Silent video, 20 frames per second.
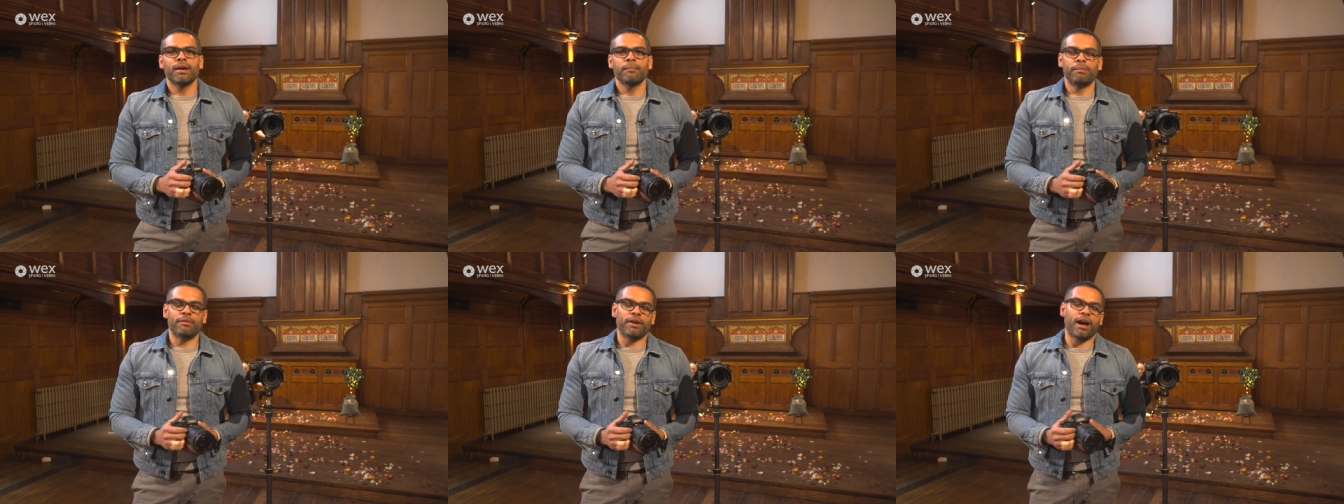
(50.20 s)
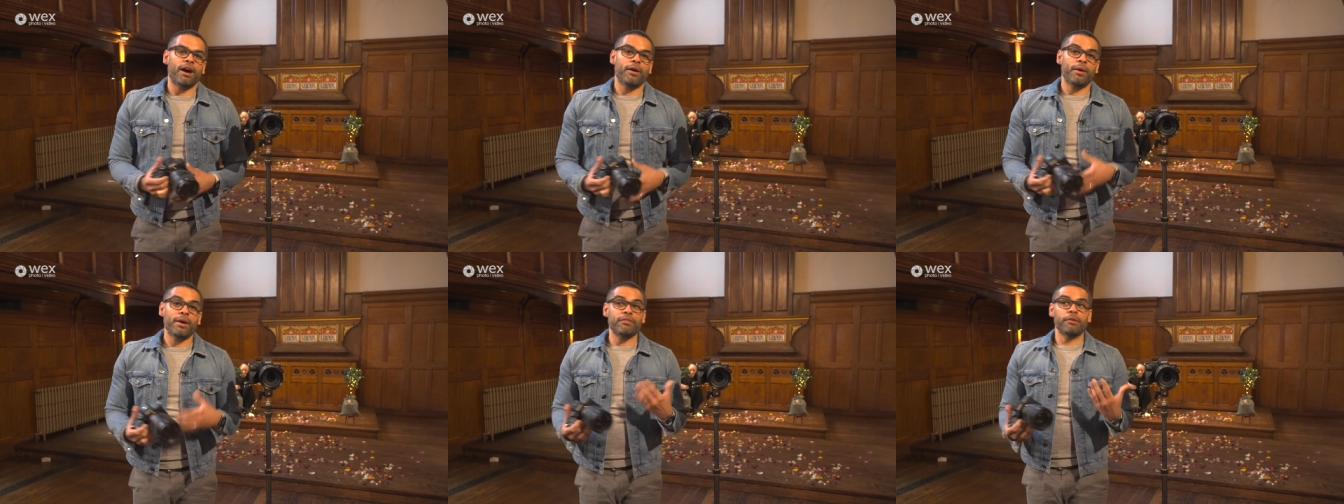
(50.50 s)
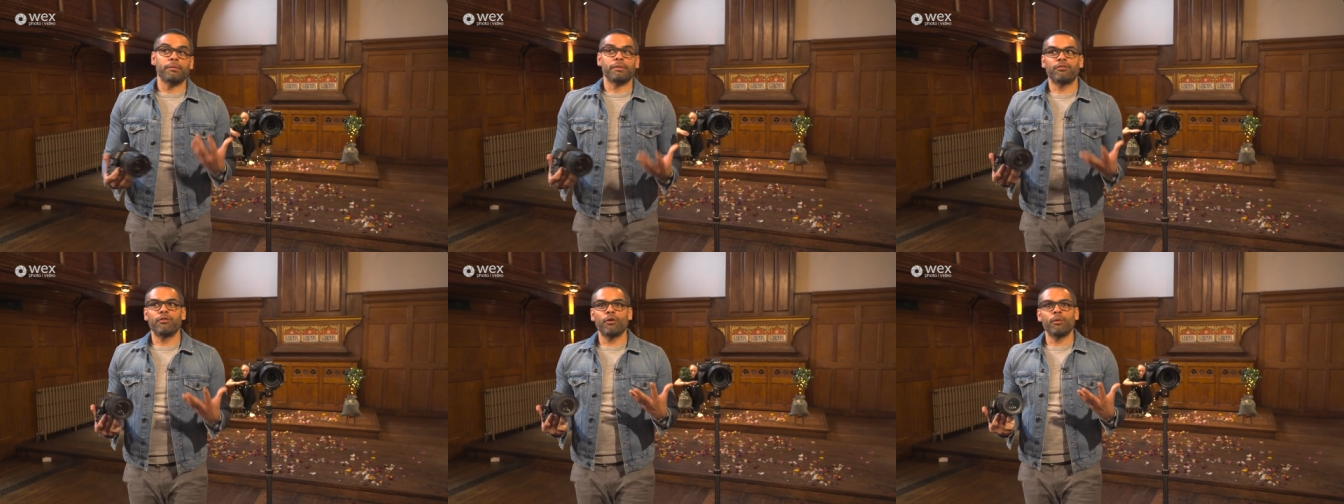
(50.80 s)
But
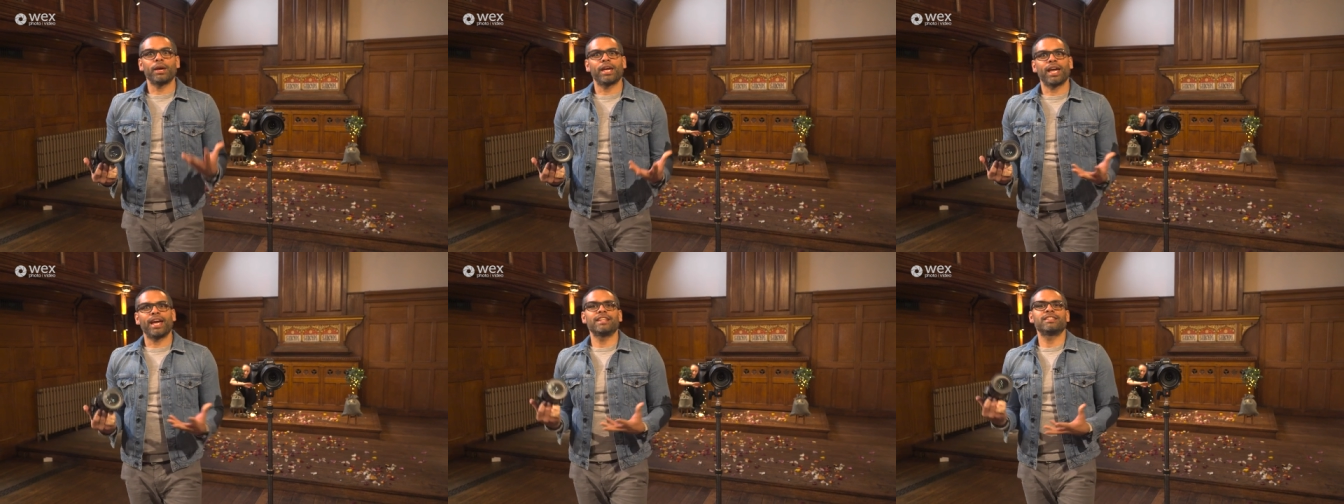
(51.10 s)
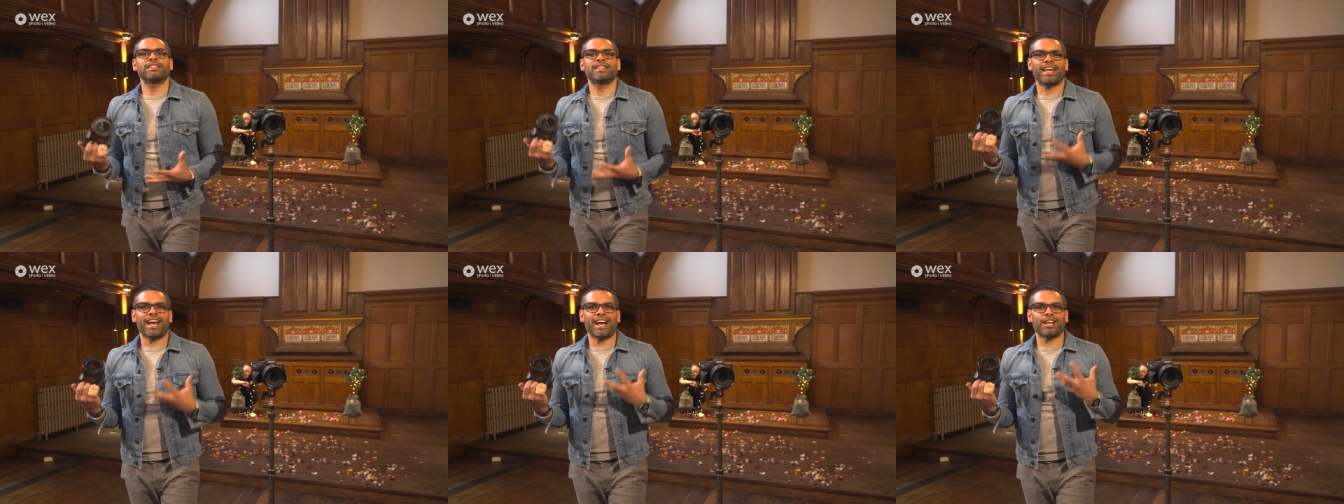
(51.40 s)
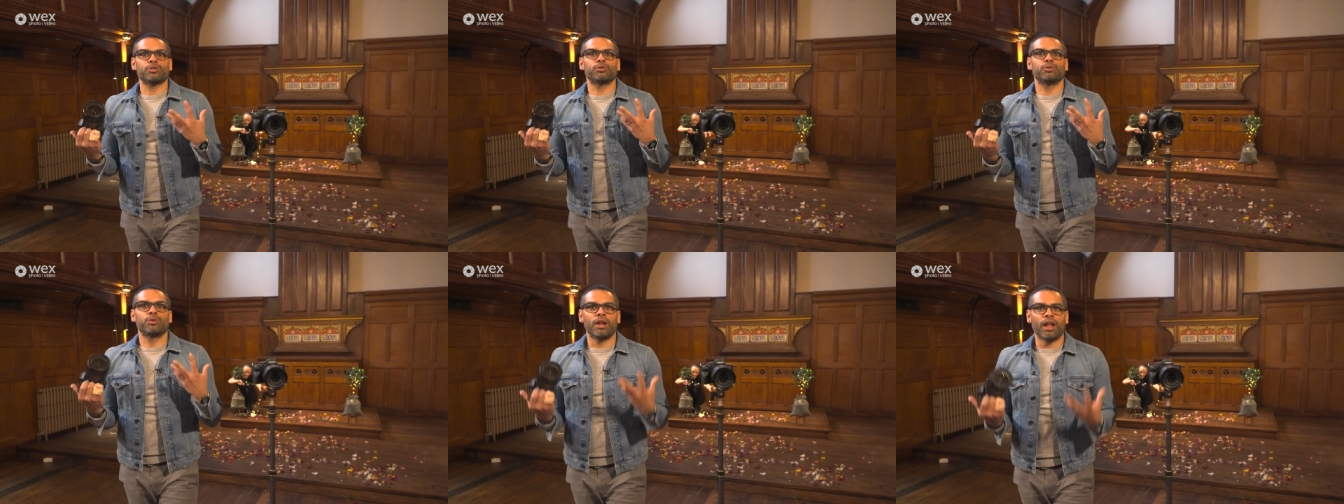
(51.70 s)
however, before we get into the
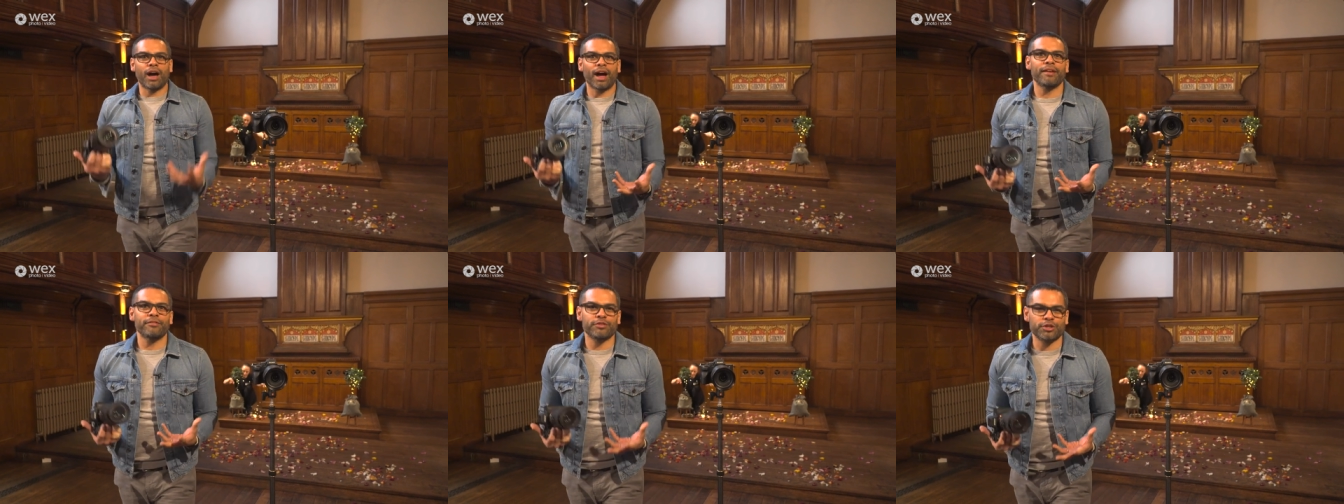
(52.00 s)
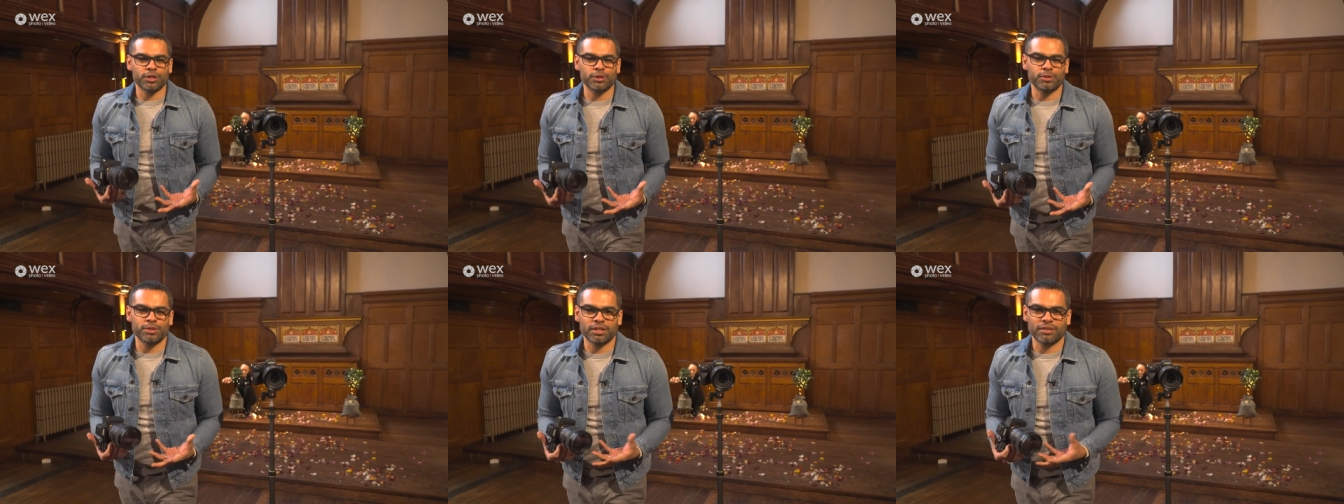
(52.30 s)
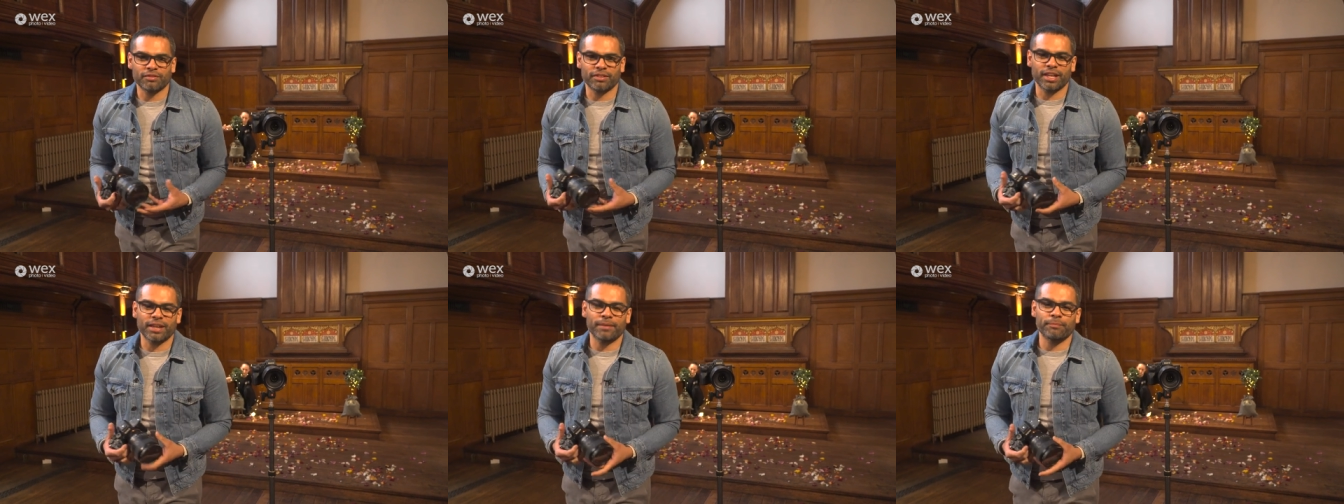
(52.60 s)
actual live shooting
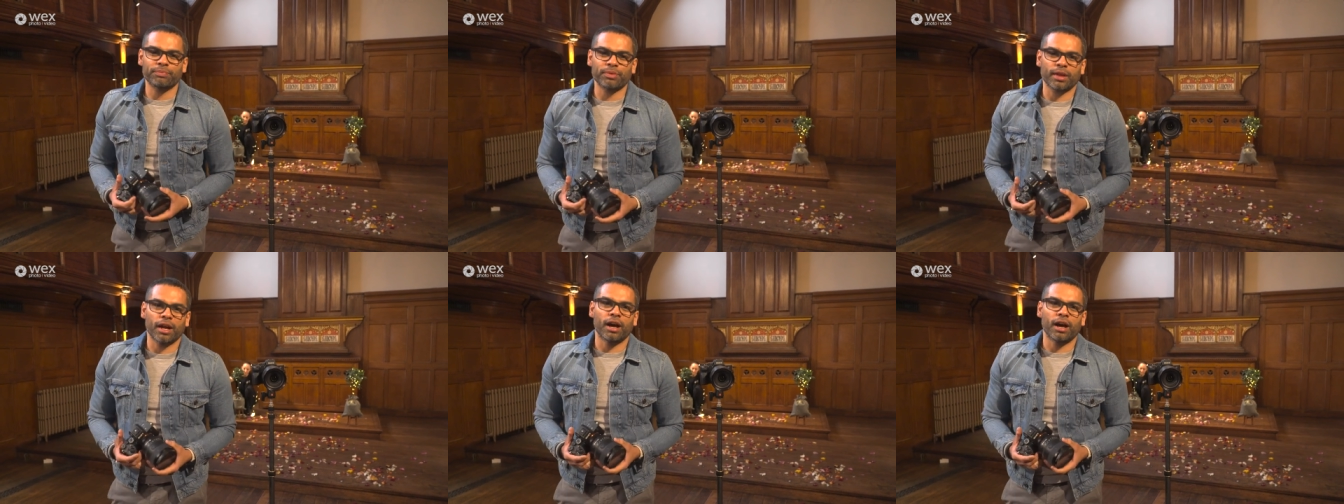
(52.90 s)
of it,